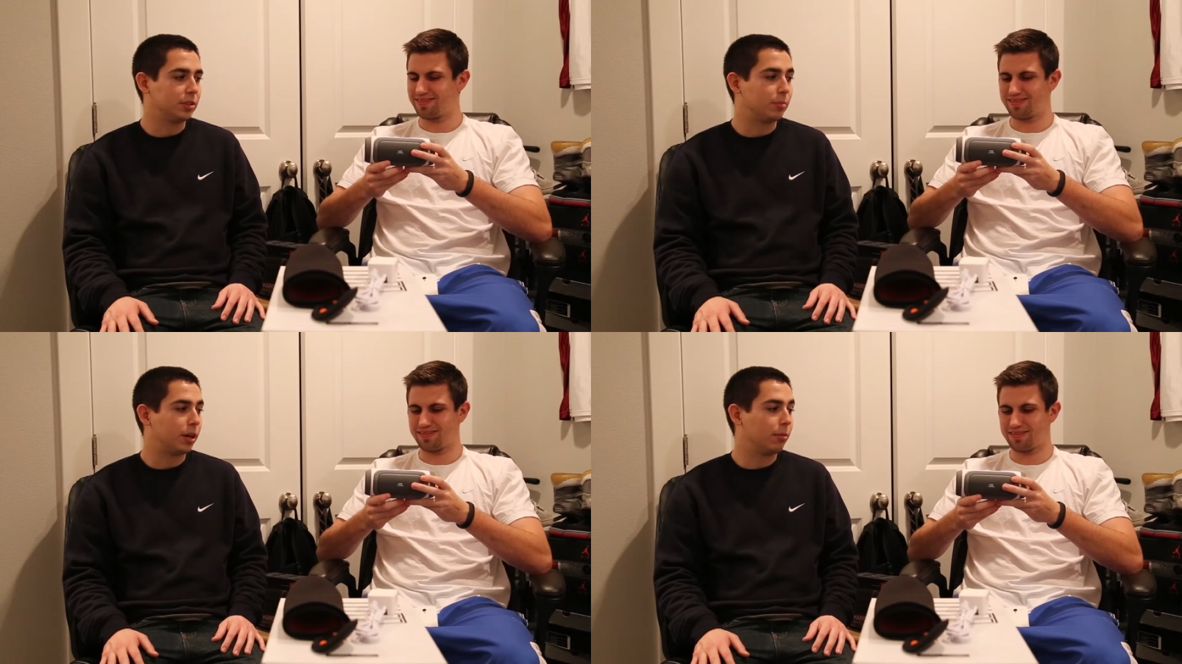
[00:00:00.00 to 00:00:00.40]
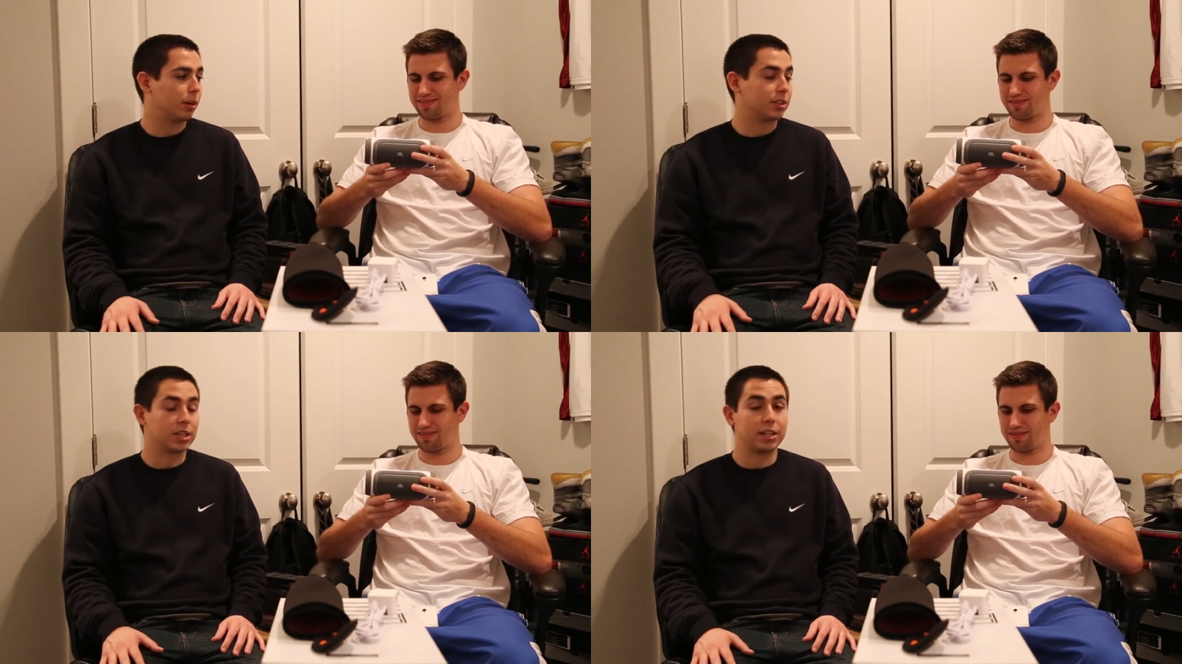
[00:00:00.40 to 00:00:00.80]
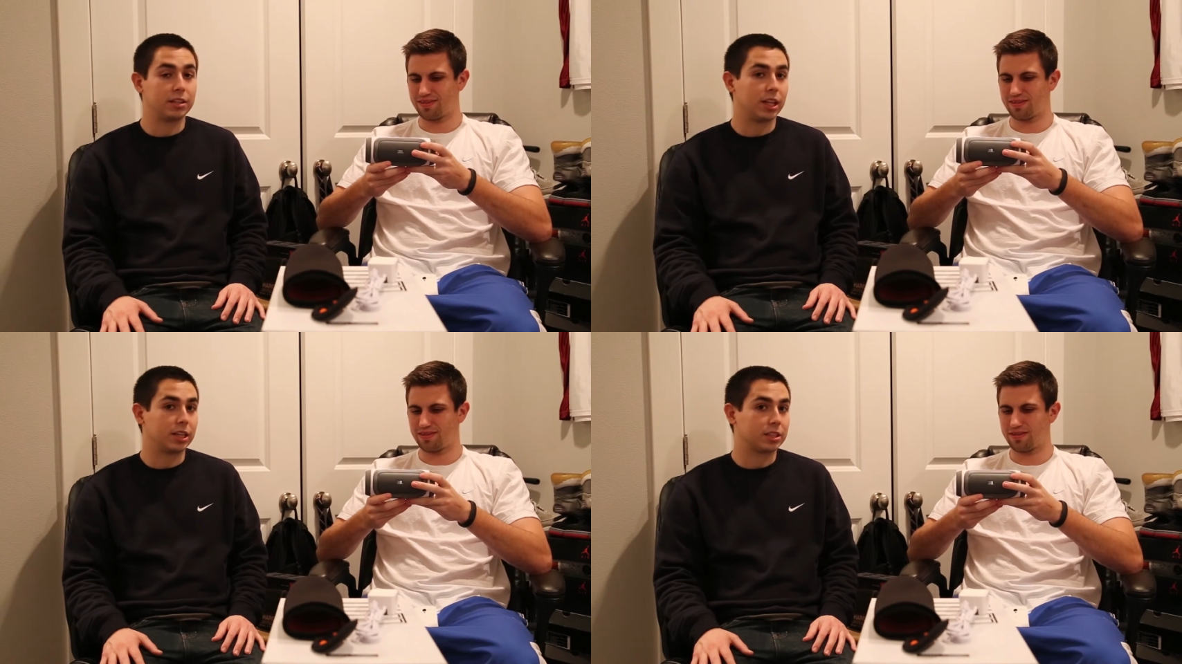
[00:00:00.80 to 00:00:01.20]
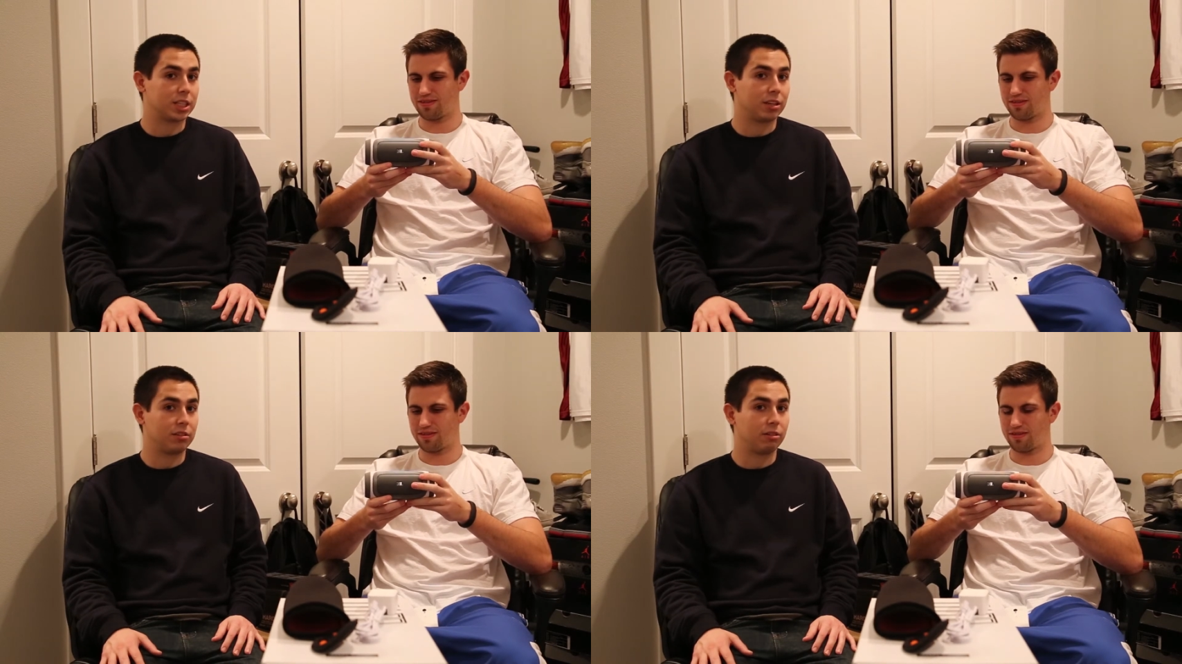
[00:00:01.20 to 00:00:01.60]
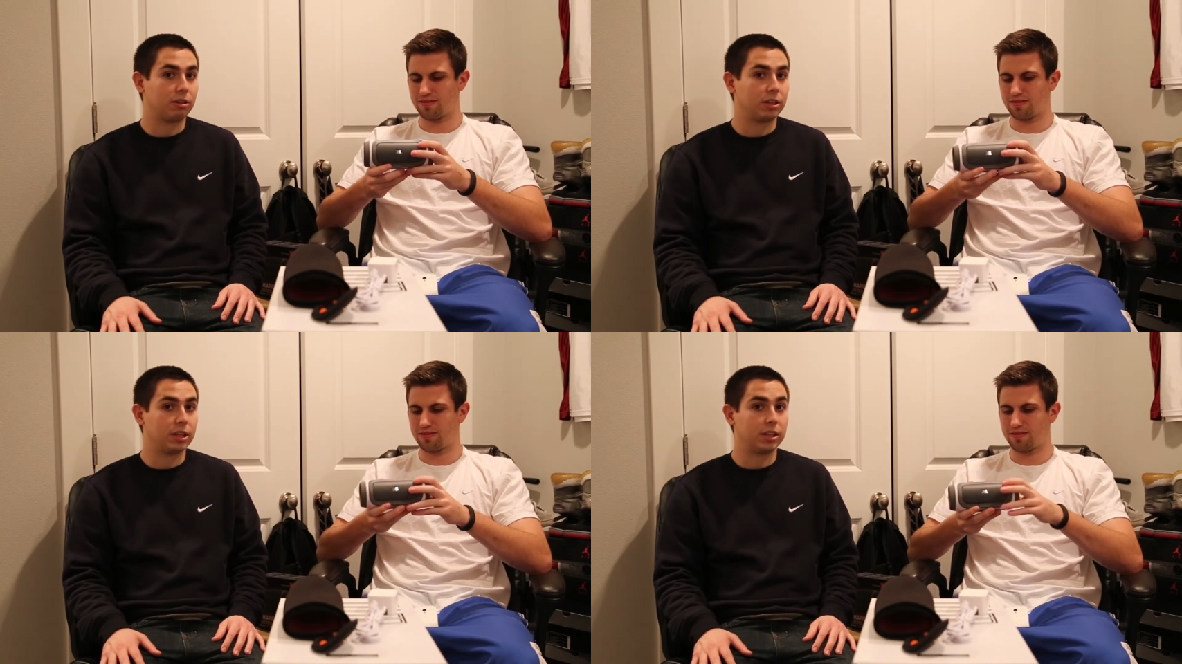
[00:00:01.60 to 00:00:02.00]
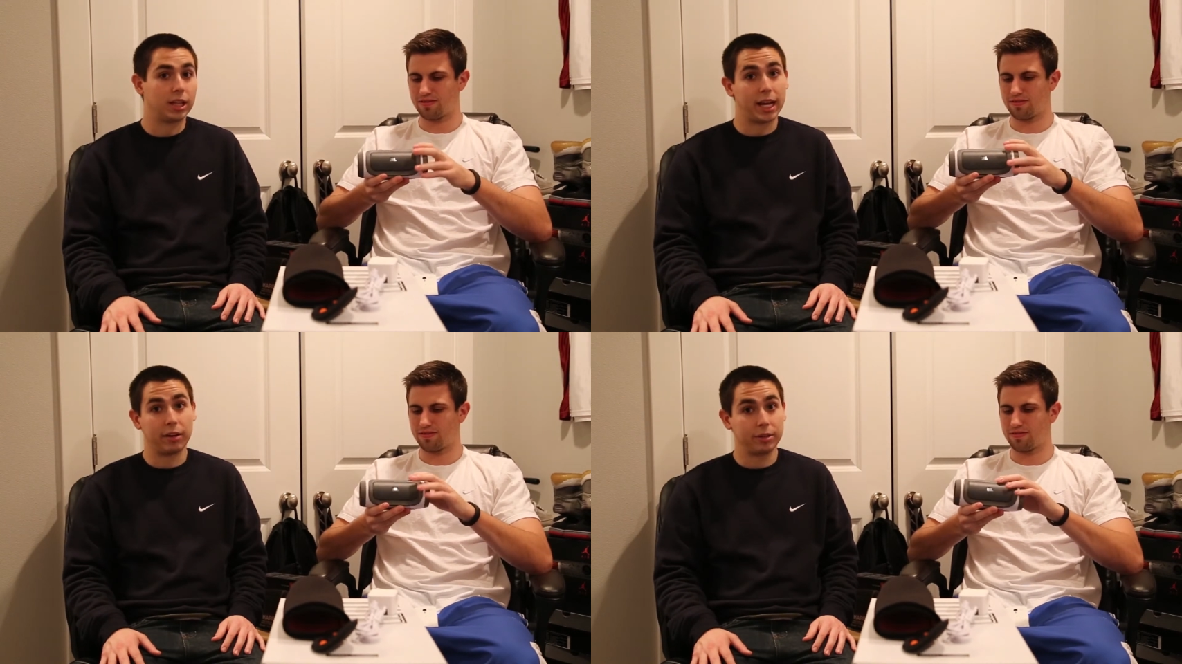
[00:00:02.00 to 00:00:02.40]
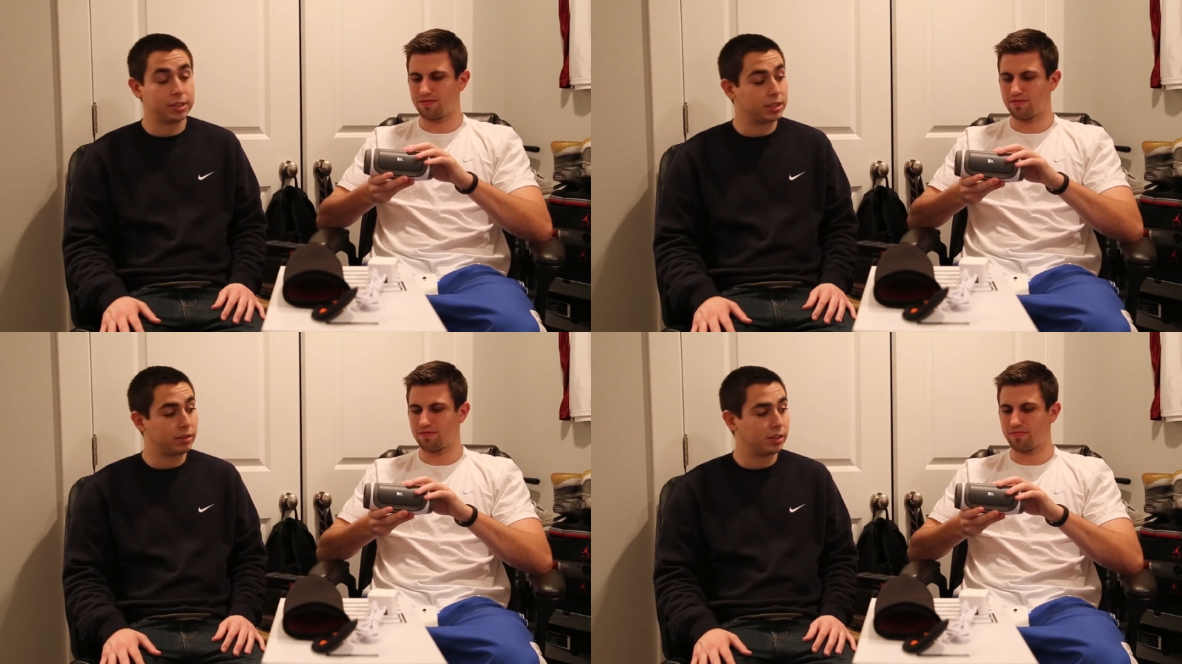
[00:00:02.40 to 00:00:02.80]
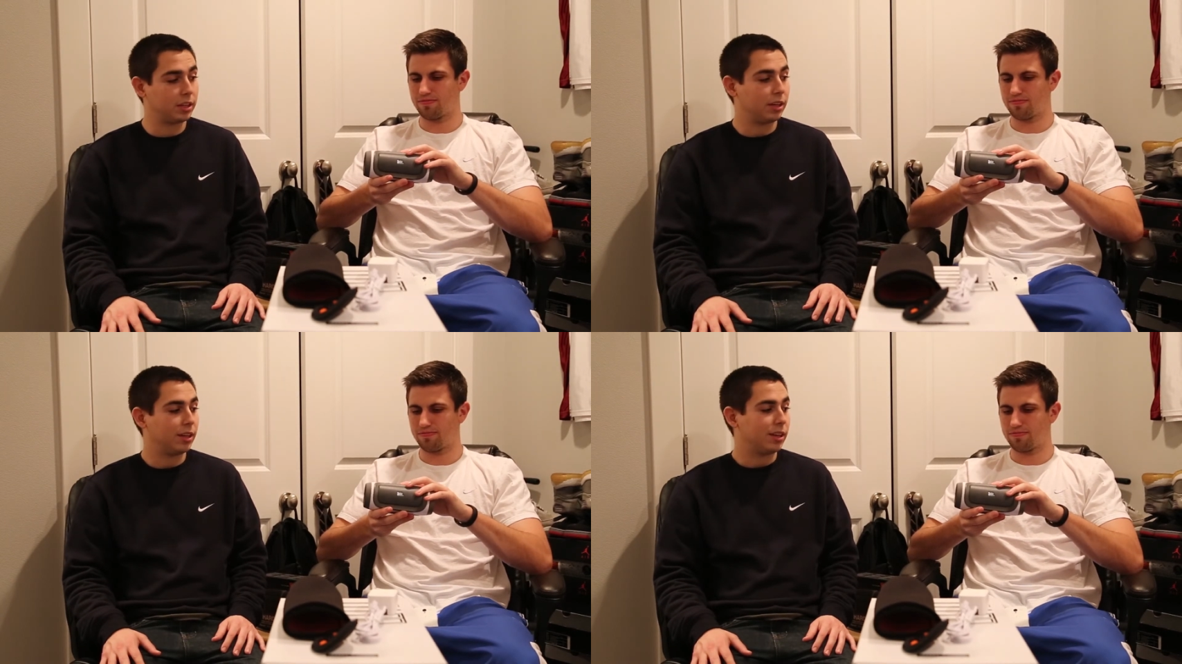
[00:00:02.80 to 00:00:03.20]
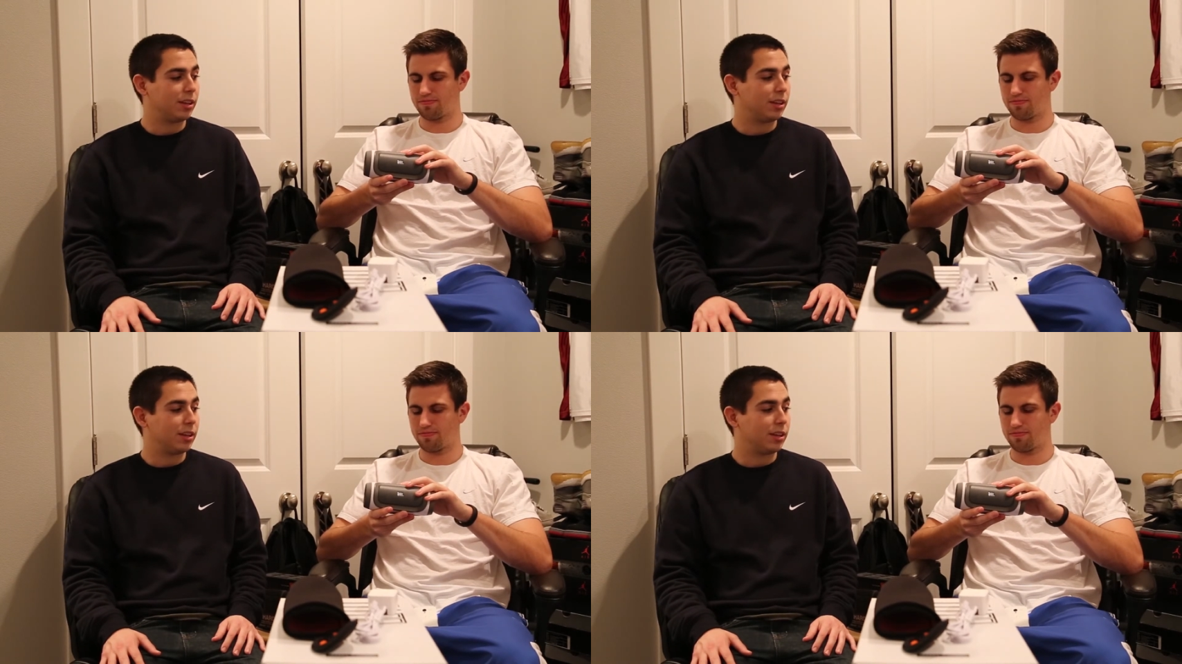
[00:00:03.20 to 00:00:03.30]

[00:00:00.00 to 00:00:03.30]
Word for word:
Speaker 1: was a bummer, because I did like the sound quality and the loudness of it.